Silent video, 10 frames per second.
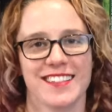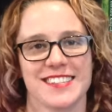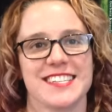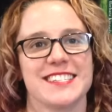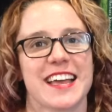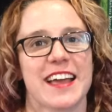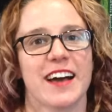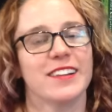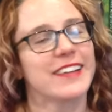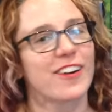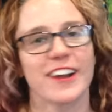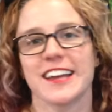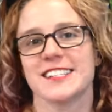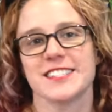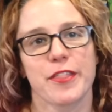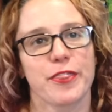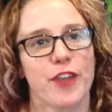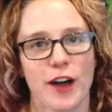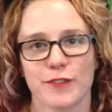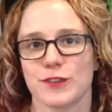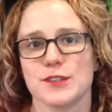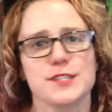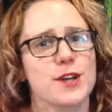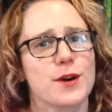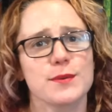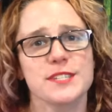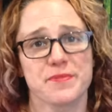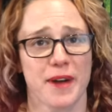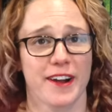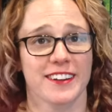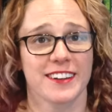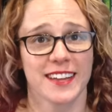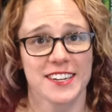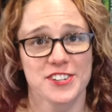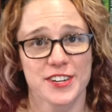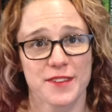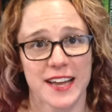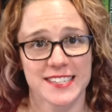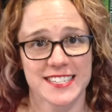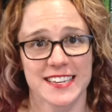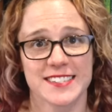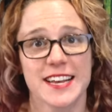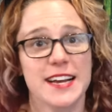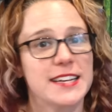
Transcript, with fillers: This is a hilarious, thoughtful, so smart collection of essays.